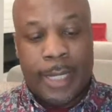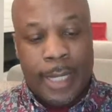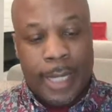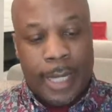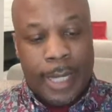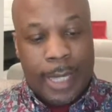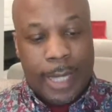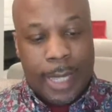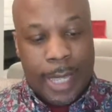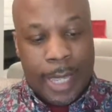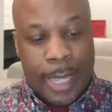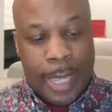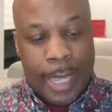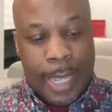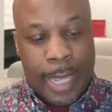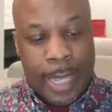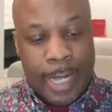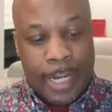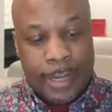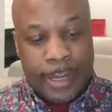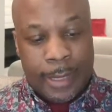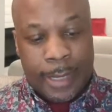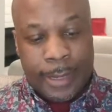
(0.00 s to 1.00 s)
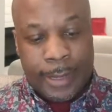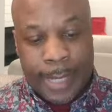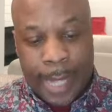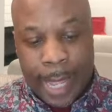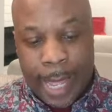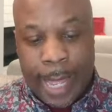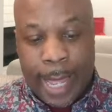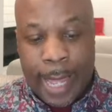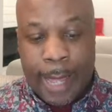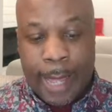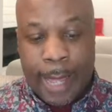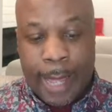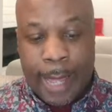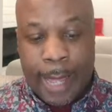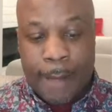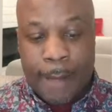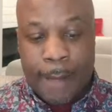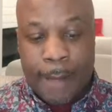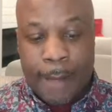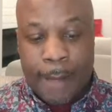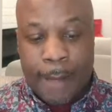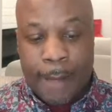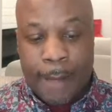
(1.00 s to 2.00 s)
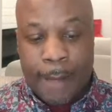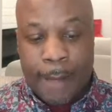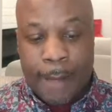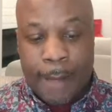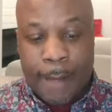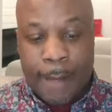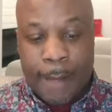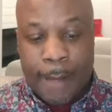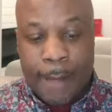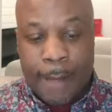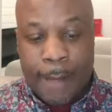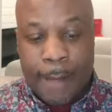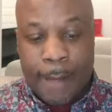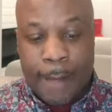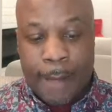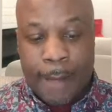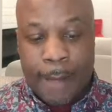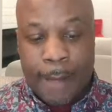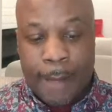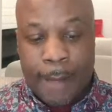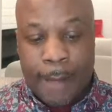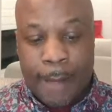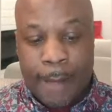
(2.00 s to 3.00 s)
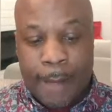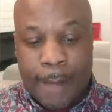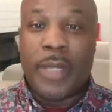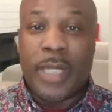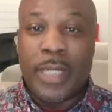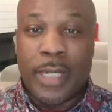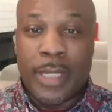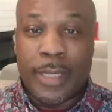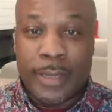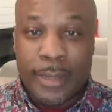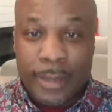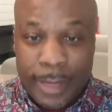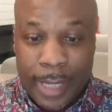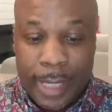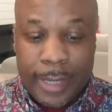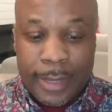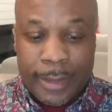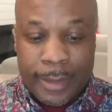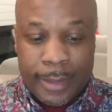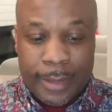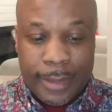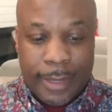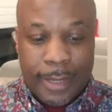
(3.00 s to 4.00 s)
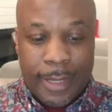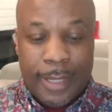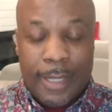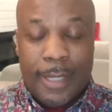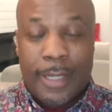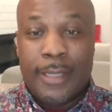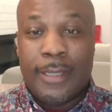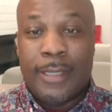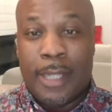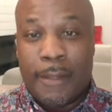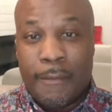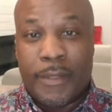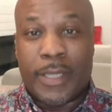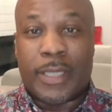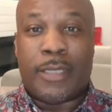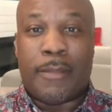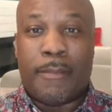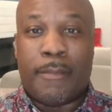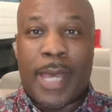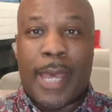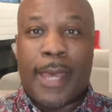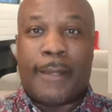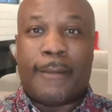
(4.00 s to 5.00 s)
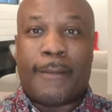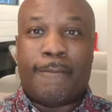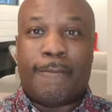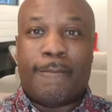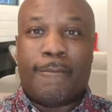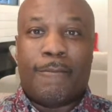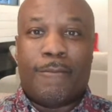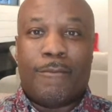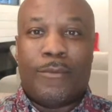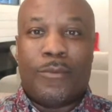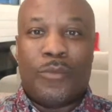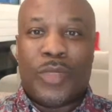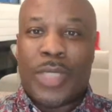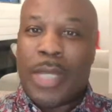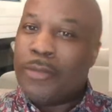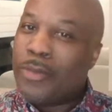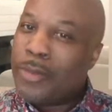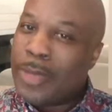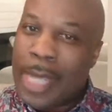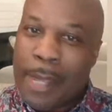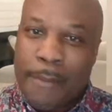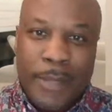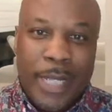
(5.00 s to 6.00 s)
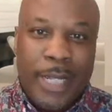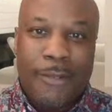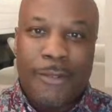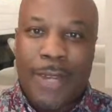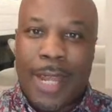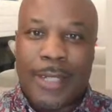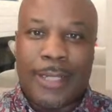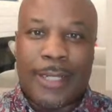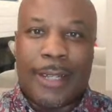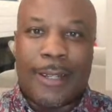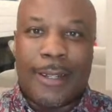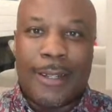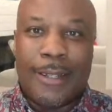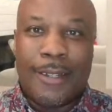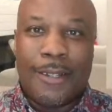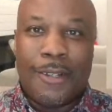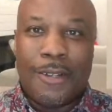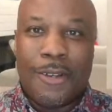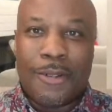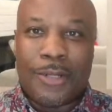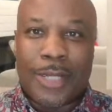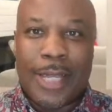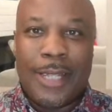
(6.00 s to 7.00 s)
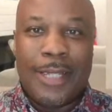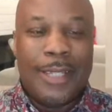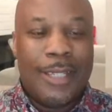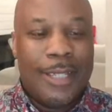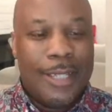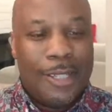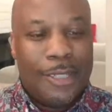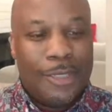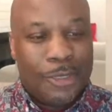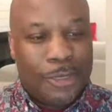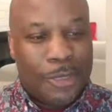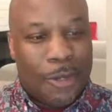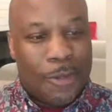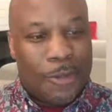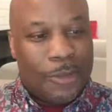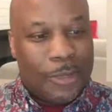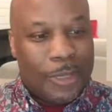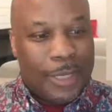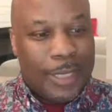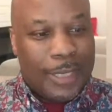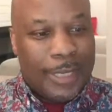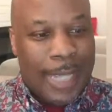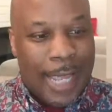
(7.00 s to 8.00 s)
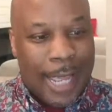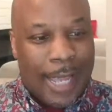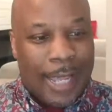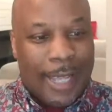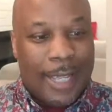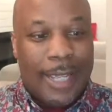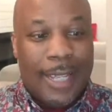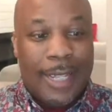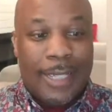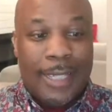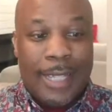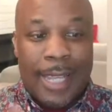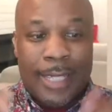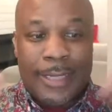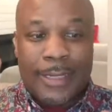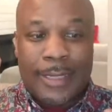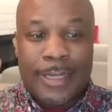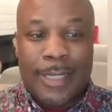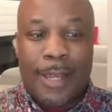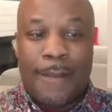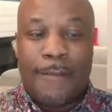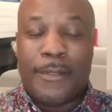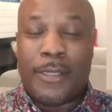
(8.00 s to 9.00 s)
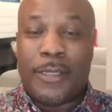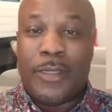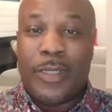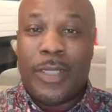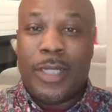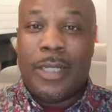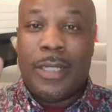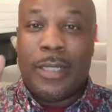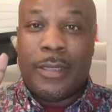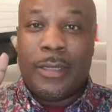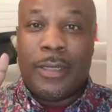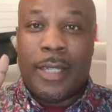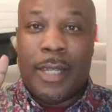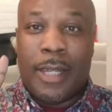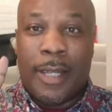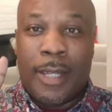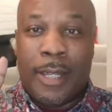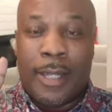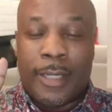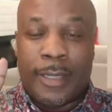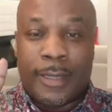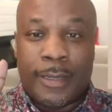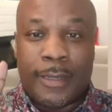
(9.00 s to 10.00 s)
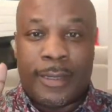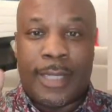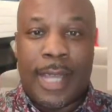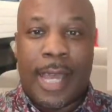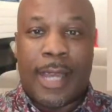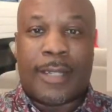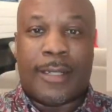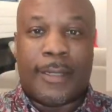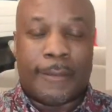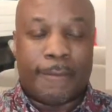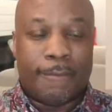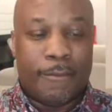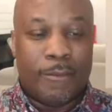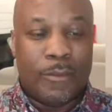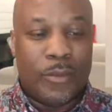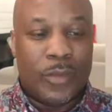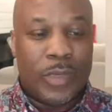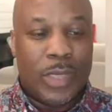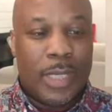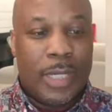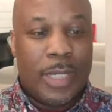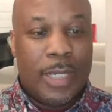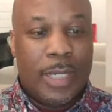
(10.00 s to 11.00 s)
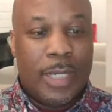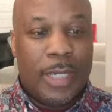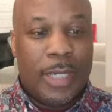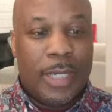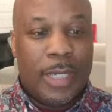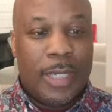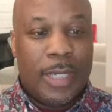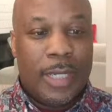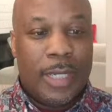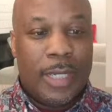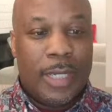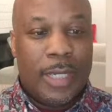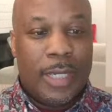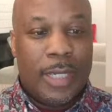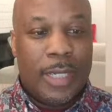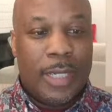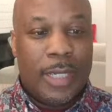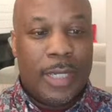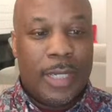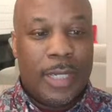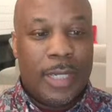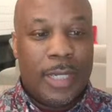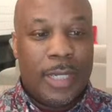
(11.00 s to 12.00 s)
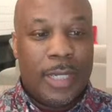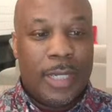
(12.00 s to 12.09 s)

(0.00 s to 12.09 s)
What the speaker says: fifth defensive back, and the dime, whenever you're the dime, it's gonna be the sixth defensive back. That's what that means right there. Okay. So now let's cover the second